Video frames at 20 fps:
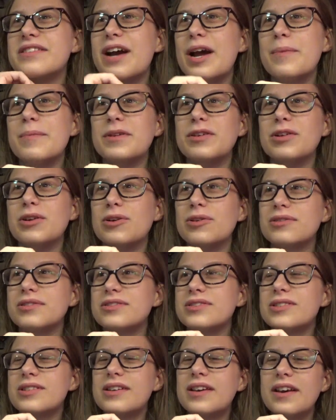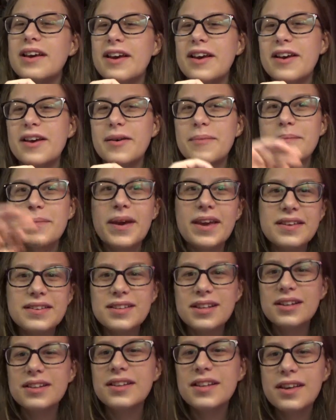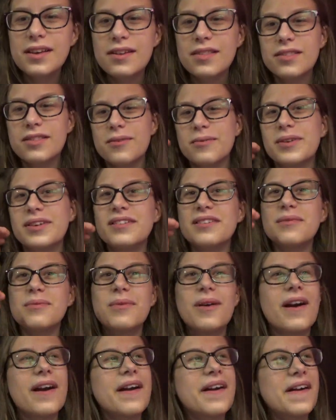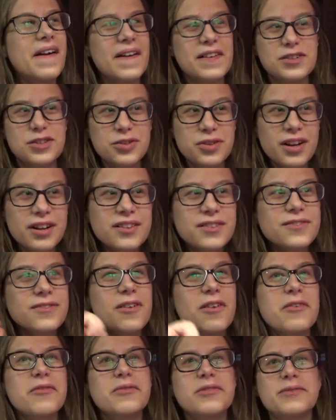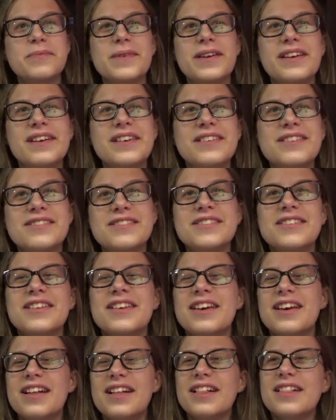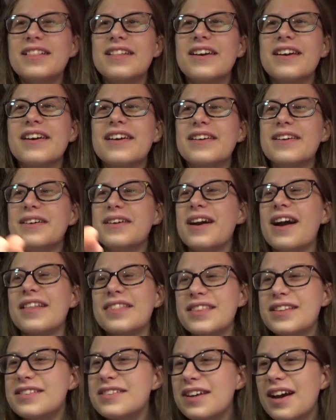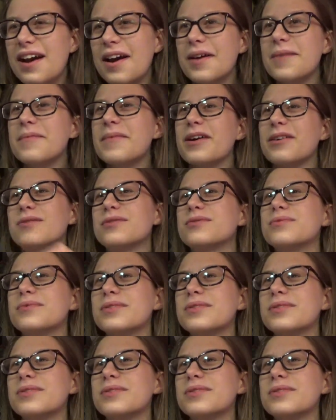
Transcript: Diamond Girls. Basically, the reason why I got transferred was because like at the time I was